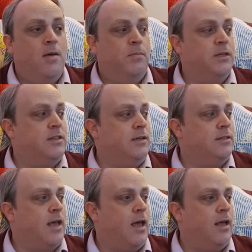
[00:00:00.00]
but
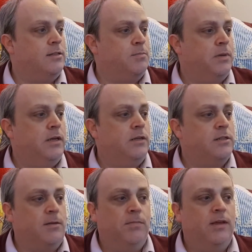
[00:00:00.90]
it has been
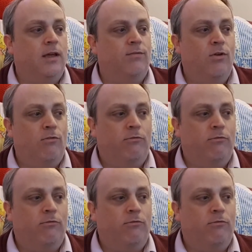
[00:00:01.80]
something I've not